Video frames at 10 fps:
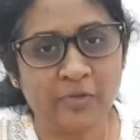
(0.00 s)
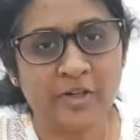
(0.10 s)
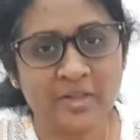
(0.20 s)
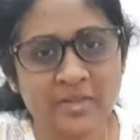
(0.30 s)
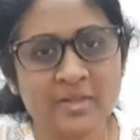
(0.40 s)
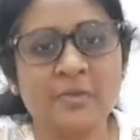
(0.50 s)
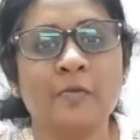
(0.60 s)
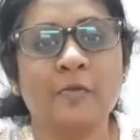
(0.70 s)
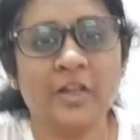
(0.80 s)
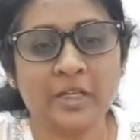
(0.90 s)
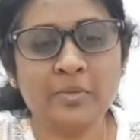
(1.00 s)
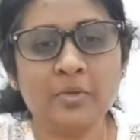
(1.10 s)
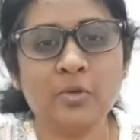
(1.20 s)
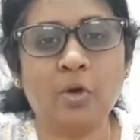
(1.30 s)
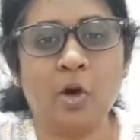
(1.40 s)
friends, welcome
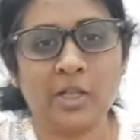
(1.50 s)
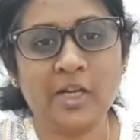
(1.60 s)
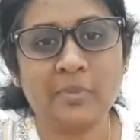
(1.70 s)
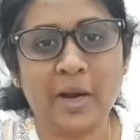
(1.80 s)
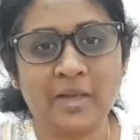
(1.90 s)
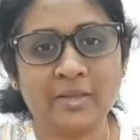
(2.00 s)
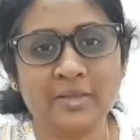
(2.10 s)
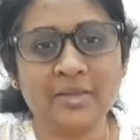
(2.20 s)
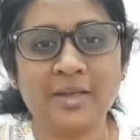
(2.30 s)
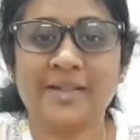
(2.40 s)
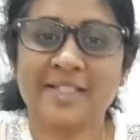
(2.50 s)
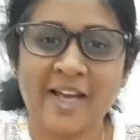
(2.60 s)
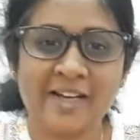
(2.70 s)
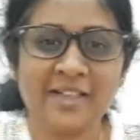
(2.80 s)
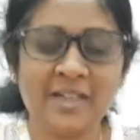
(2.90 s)
to All That Matters, a
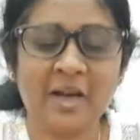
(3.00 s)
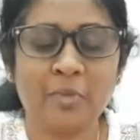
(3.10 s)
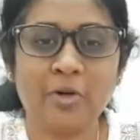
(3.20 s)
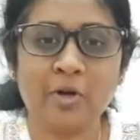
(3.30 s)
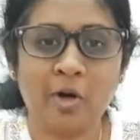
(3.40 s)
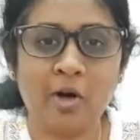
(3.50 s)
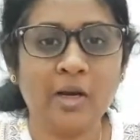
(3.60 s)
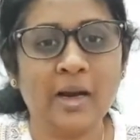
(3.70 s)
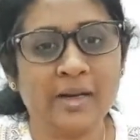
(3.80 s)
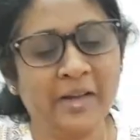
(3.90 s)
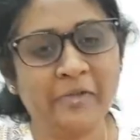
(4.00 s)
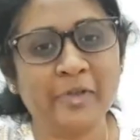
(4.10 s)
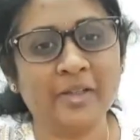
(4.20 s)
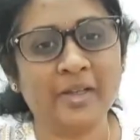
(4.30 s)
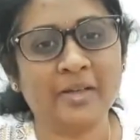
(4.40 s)
channel about all and
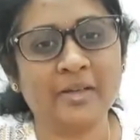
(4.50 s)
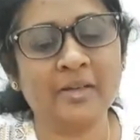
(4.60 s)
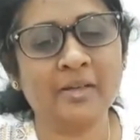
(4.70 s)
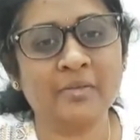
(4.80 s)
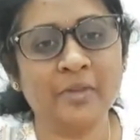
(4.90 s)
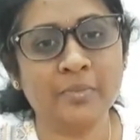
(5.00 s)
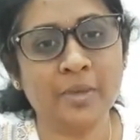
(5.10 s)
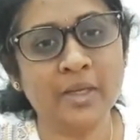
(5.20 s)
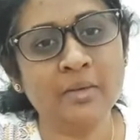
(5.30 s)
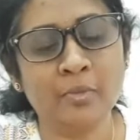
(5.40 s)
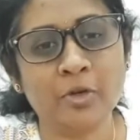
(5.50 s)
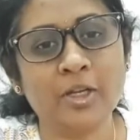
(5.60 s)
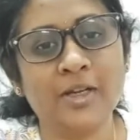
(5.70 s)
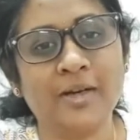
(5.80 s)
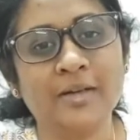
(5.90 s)
everything with me,
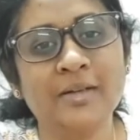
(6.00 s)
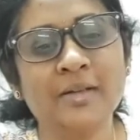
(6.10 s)
Monica.